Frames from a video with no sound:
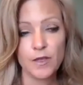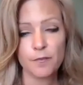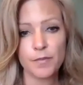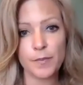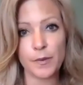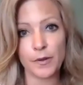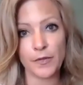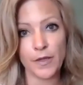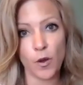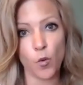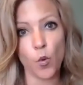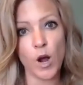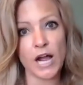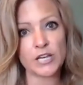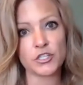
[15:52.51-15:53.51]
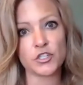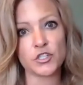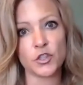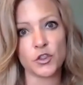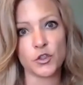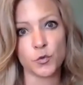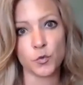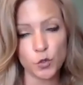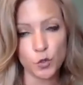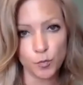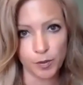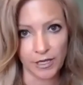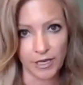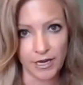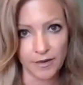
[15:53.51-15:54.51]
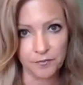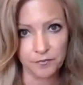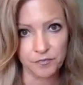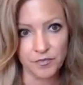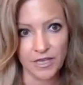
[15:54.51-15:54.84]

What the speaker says: people that watched through play.